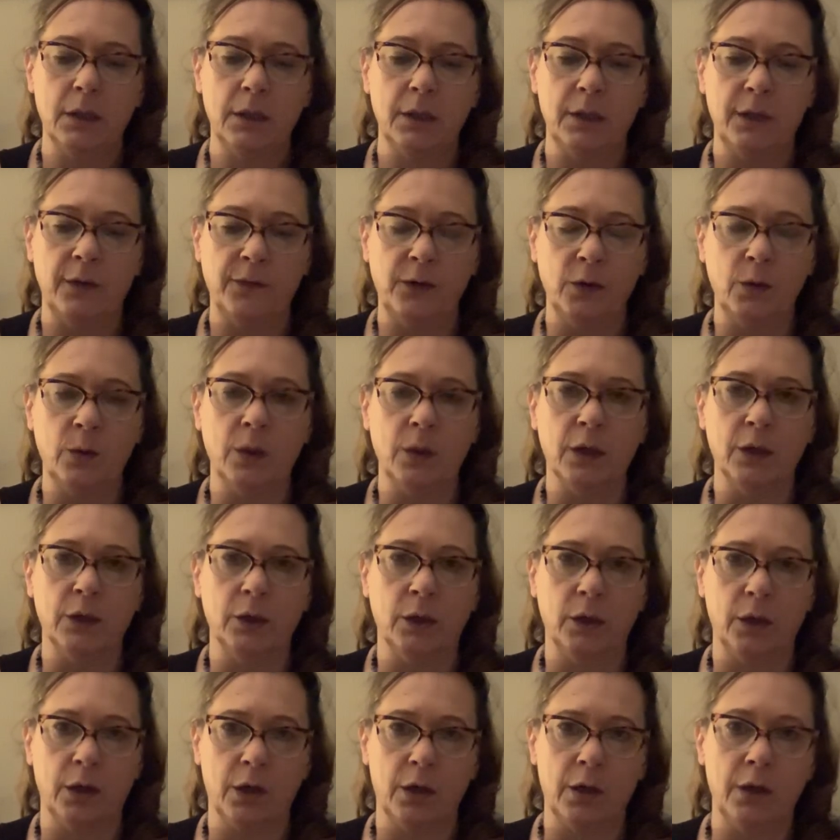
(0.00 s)
if you
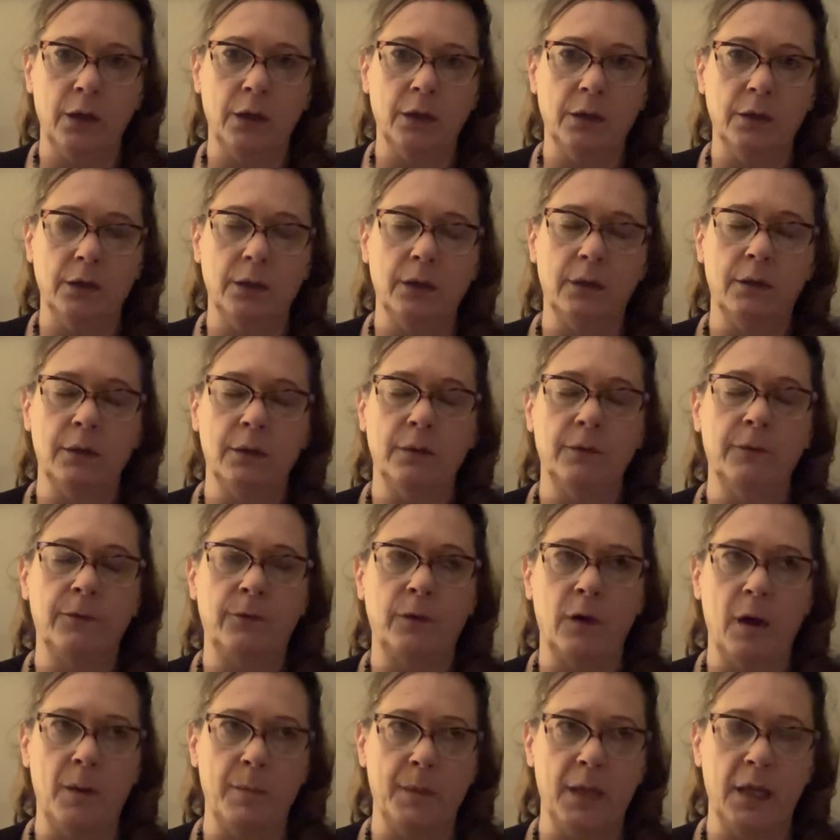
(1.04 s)
can learn
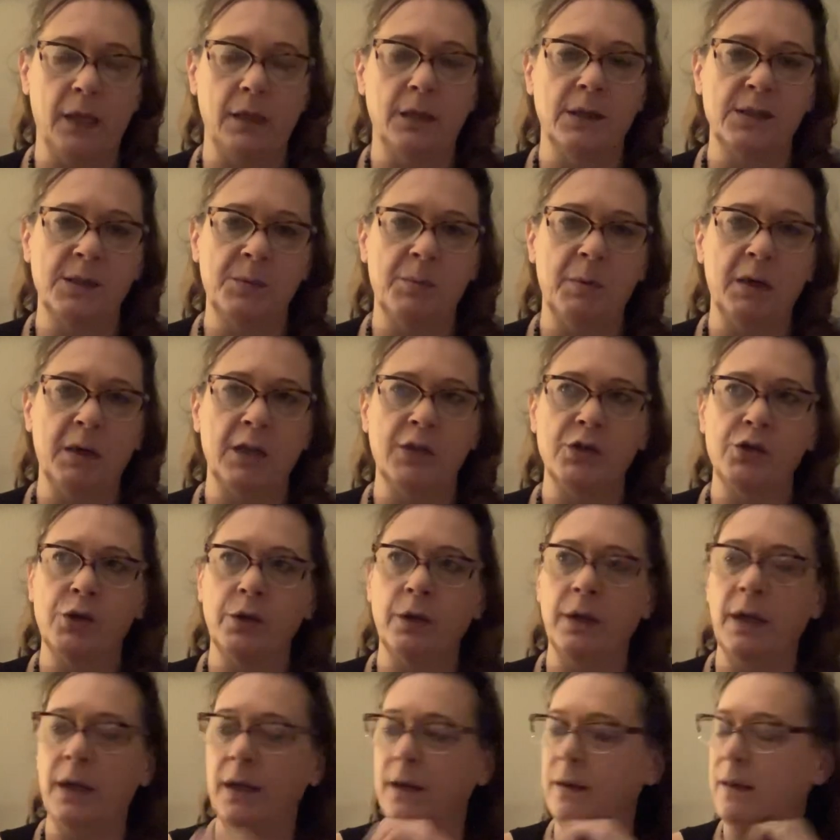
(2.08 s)
from it,
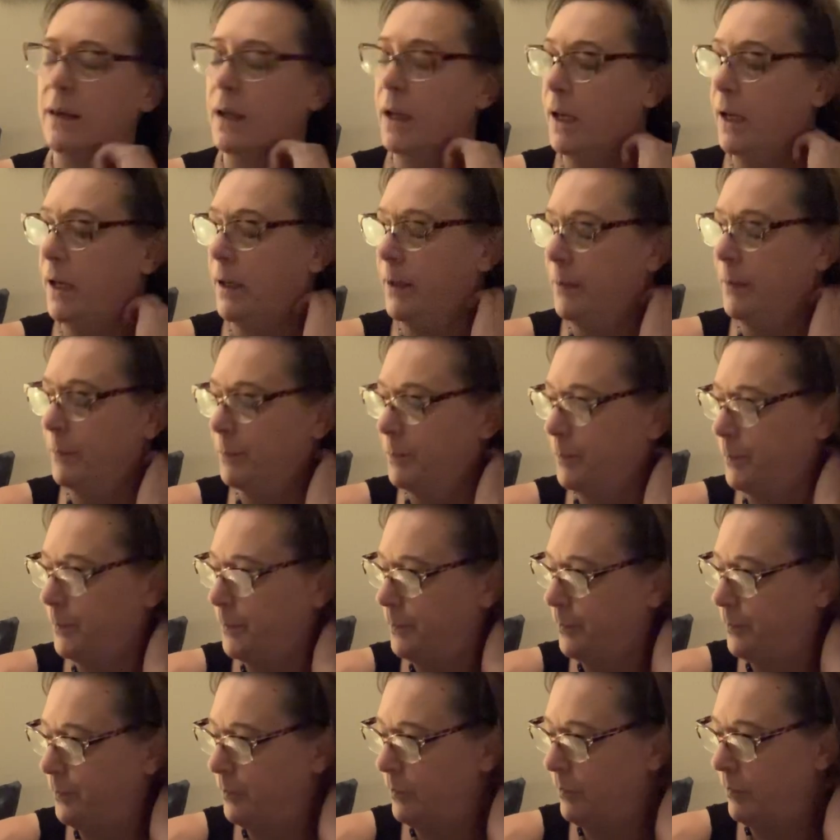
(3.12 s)
especially the,
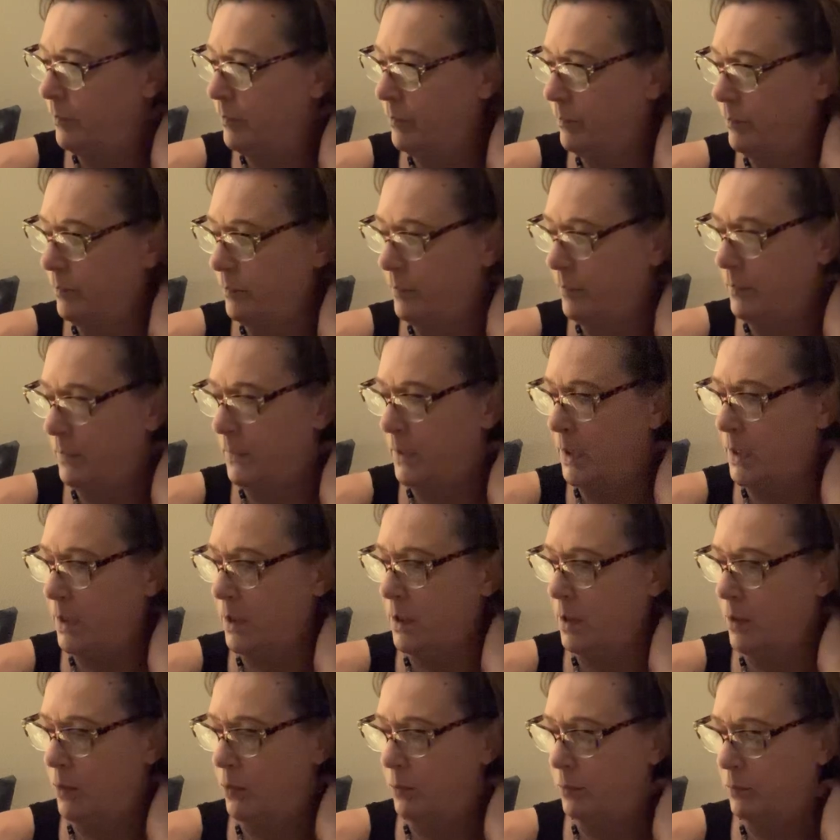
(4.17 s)
you
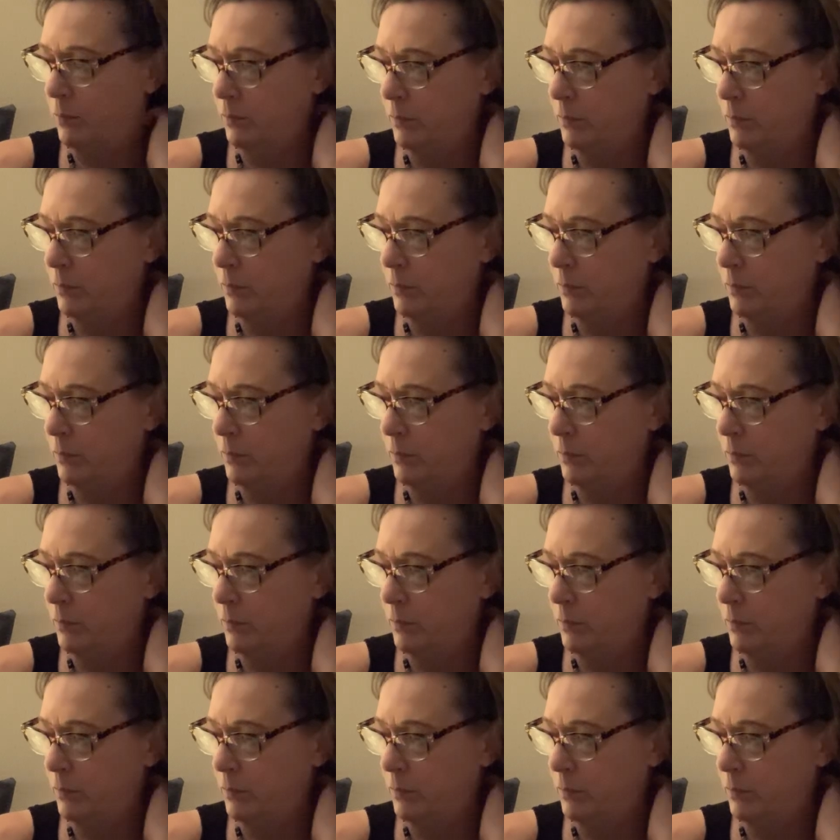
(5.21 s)
know,